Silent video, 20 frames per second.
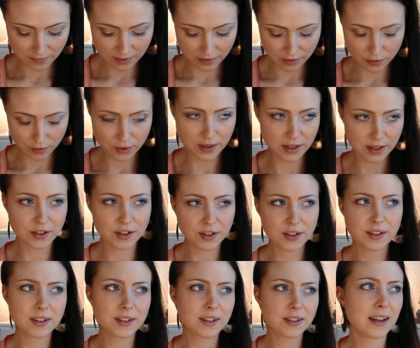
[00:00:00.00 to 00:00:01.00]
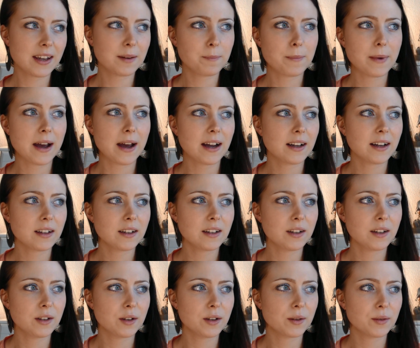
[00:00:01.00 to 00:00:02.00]
you can just get back, you
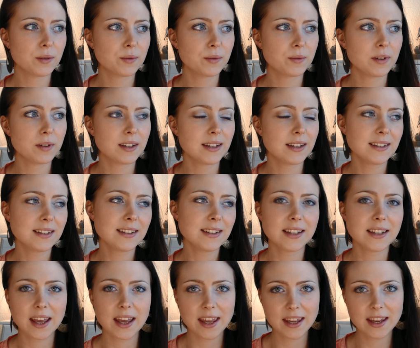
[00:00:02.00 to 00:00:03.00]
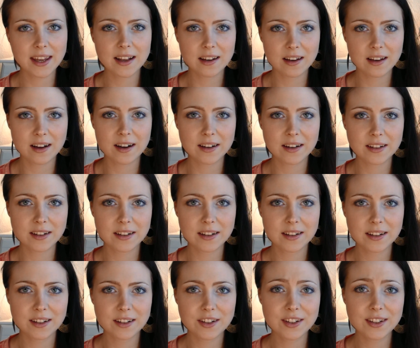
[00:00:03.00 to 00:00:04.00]
know, it doesn't take a lot.
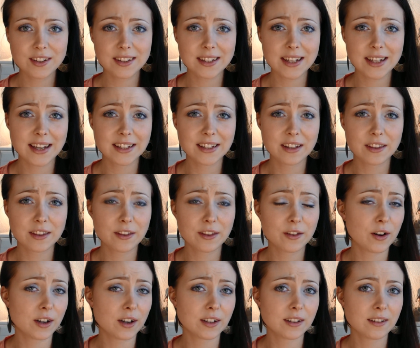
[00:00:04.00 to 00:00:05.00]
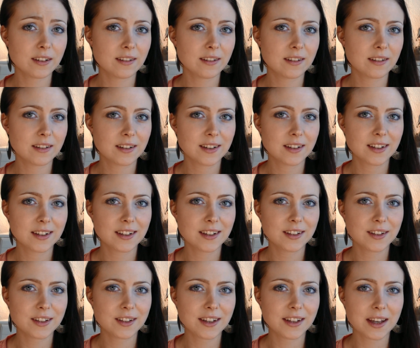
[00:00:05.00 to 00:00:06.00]
It just takes a thought
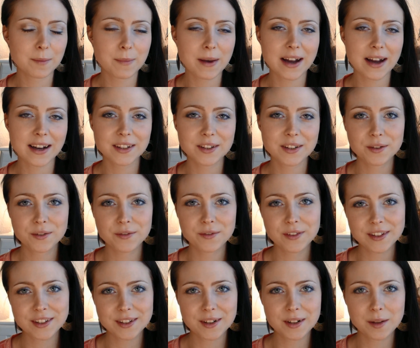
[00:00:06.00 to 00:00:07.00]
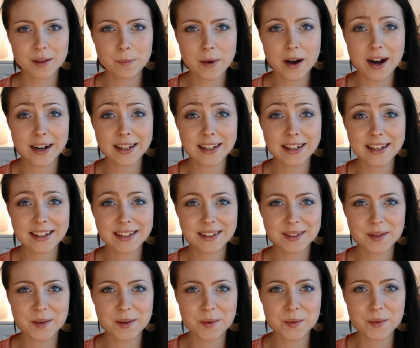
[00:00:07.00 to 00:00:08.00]
to get back to your physical body.
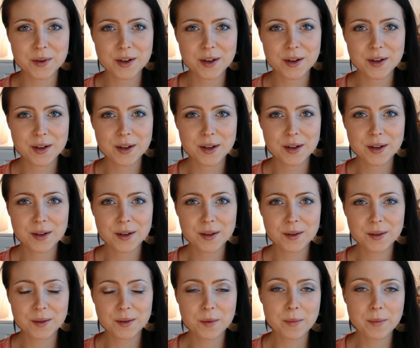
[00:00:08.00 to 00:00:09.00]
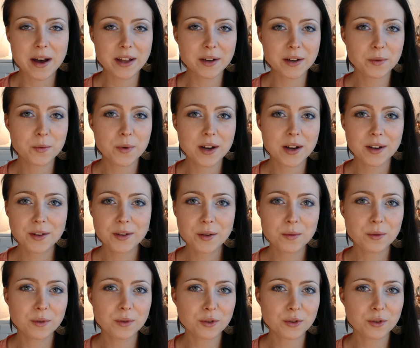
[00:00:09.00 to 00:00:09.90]
So no matter where you will